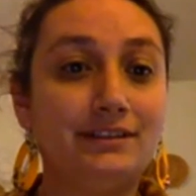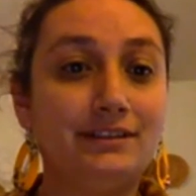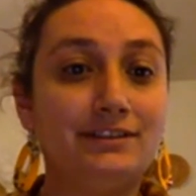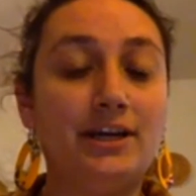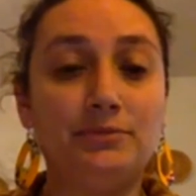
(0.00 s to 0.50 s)

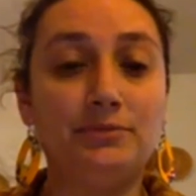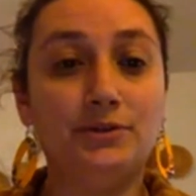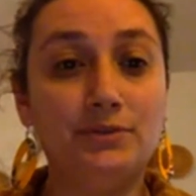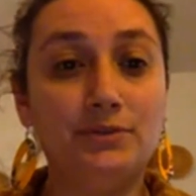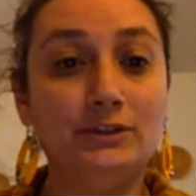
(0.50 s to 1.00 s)
Chapter
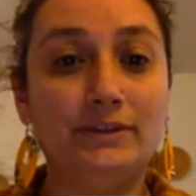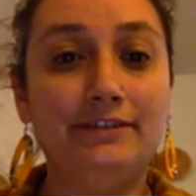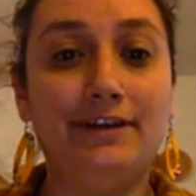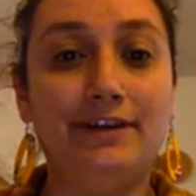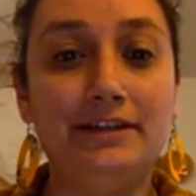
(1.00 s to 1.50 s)

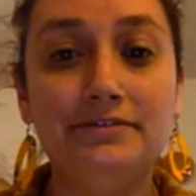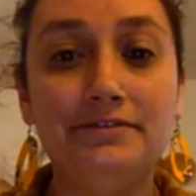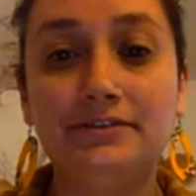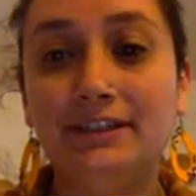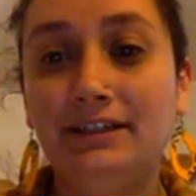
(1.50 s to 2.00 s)
125.
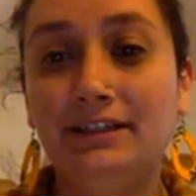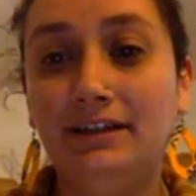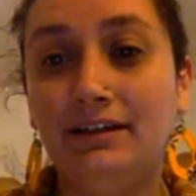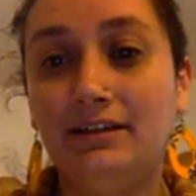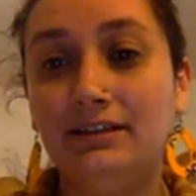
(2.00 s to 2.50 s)

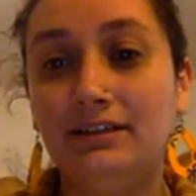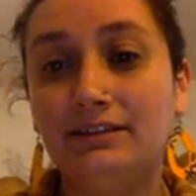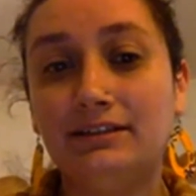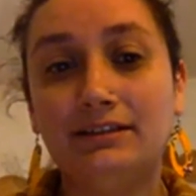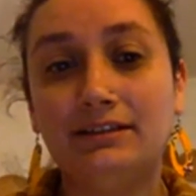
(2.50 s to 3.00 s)

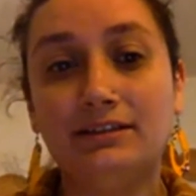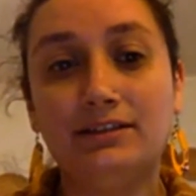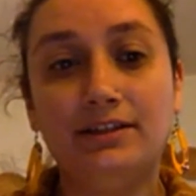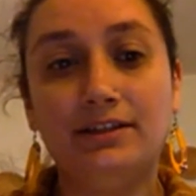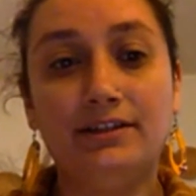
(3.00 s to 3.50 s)

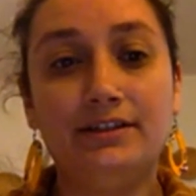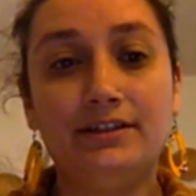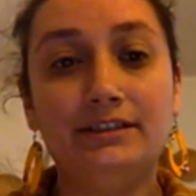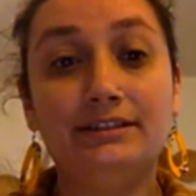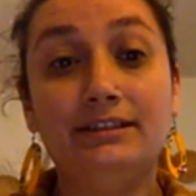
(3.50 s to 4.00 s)
There
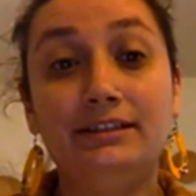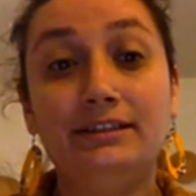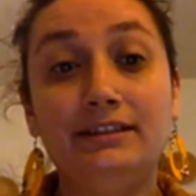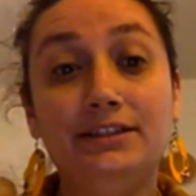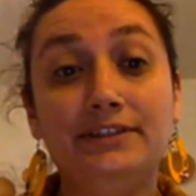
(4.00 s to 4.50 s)
is the
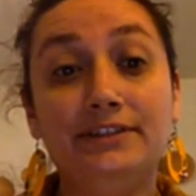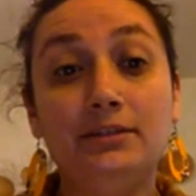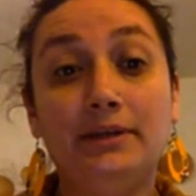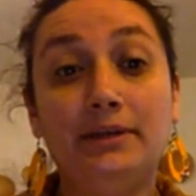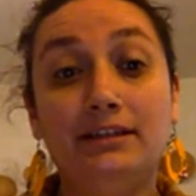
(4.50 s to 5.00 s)
League of
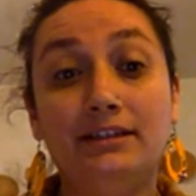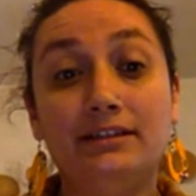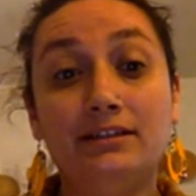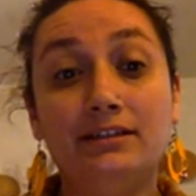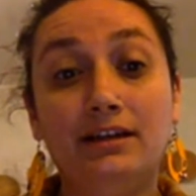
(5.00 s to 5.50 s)

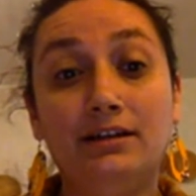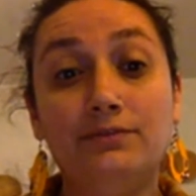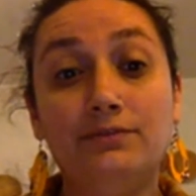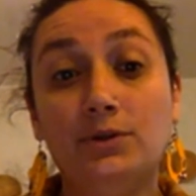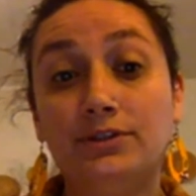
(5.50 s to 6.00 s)
Independent
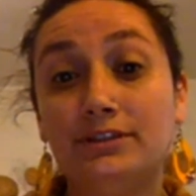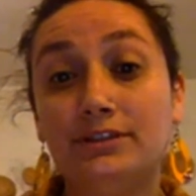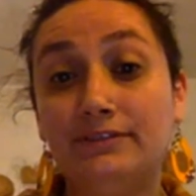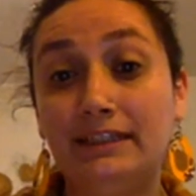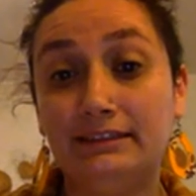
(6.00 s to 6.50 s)
Voters
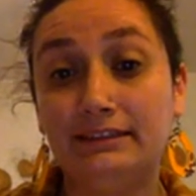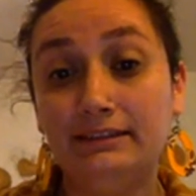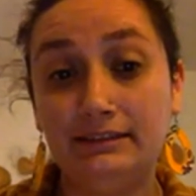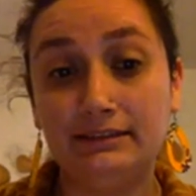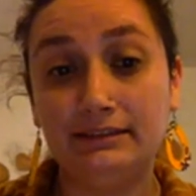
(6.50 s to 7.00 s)
of
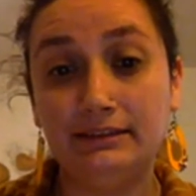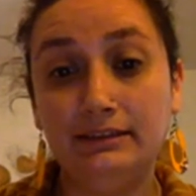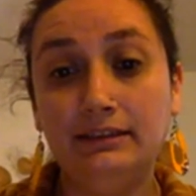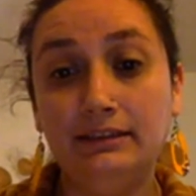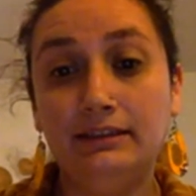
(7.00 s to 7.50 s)
Texas.
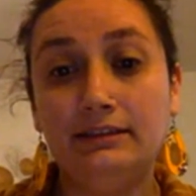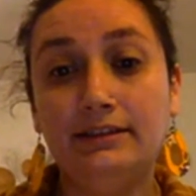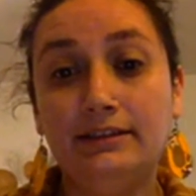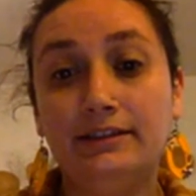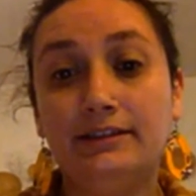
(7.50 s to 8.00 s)

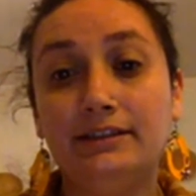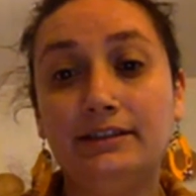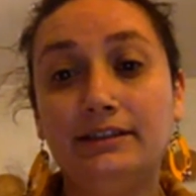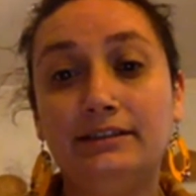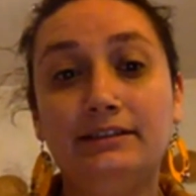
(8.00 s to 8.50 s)
There
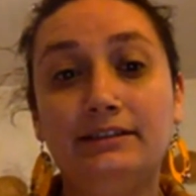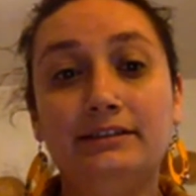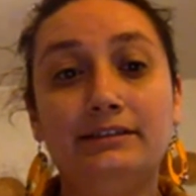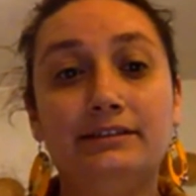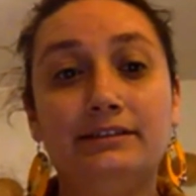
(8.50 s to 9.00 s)

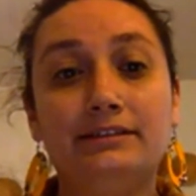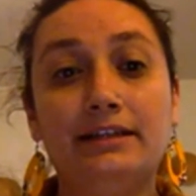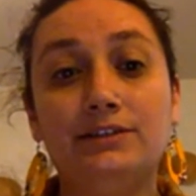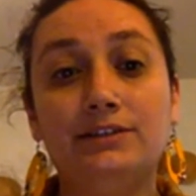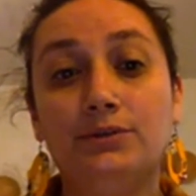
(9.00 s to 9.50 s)
is
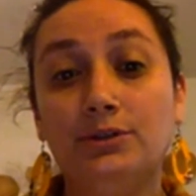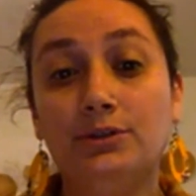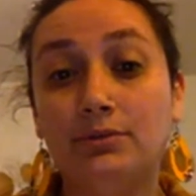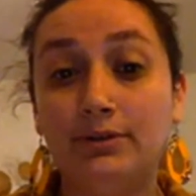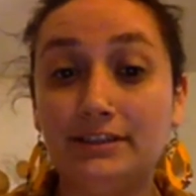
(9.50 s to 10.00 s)
San Antonio
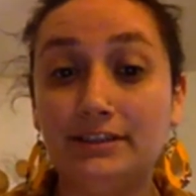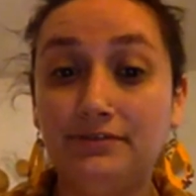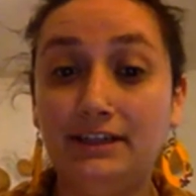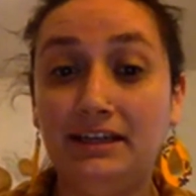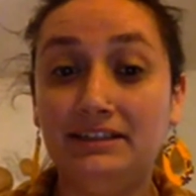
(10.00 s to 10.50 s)
Progressive
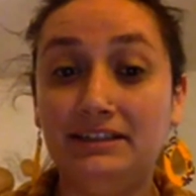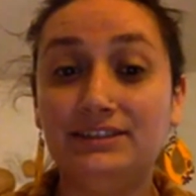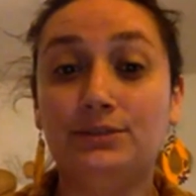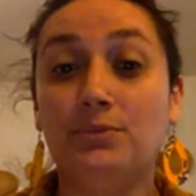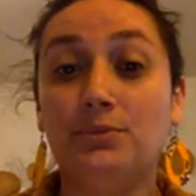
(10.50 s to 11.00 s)
Alliance,
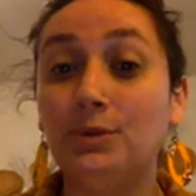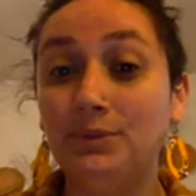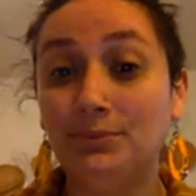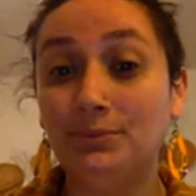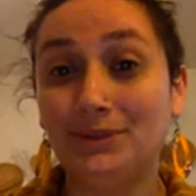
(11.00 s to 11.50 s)
the Poor
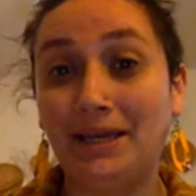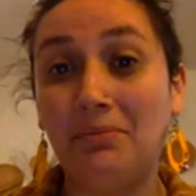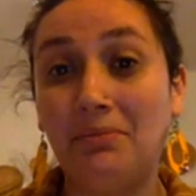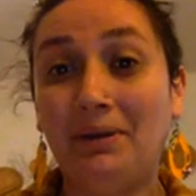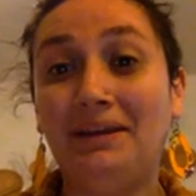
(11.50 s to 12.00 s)
People's
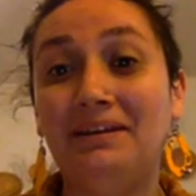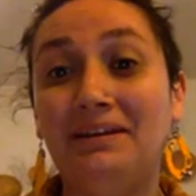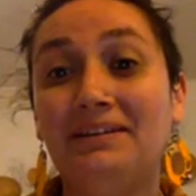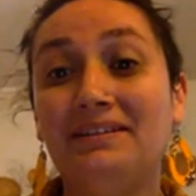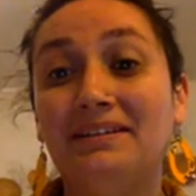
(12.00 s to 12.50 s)

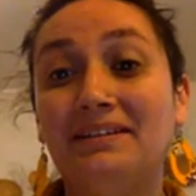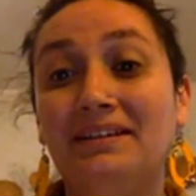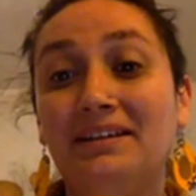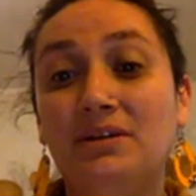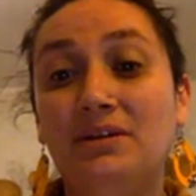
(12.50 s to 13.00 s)
Campaign.
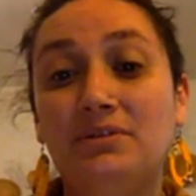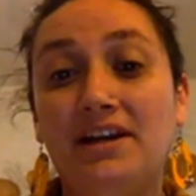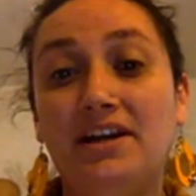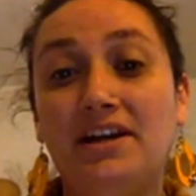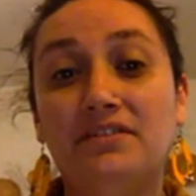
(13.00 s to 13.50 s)
We
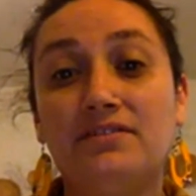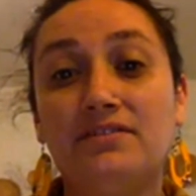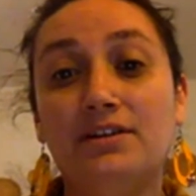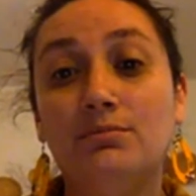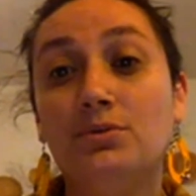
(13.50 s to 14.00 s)

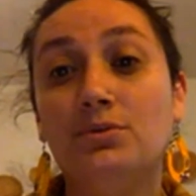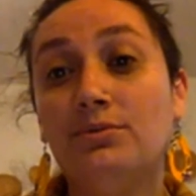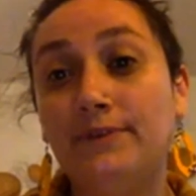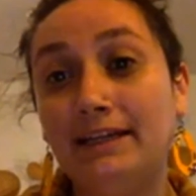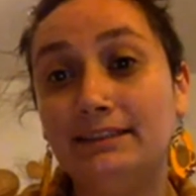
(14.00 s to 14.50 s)
have
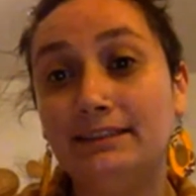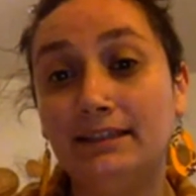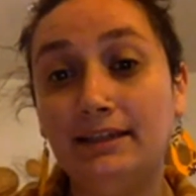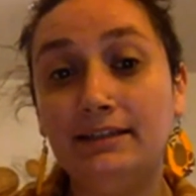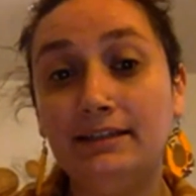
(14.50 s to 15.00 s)
Move
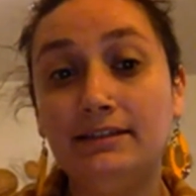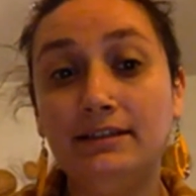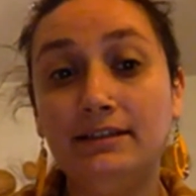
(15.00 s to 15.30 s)
SA.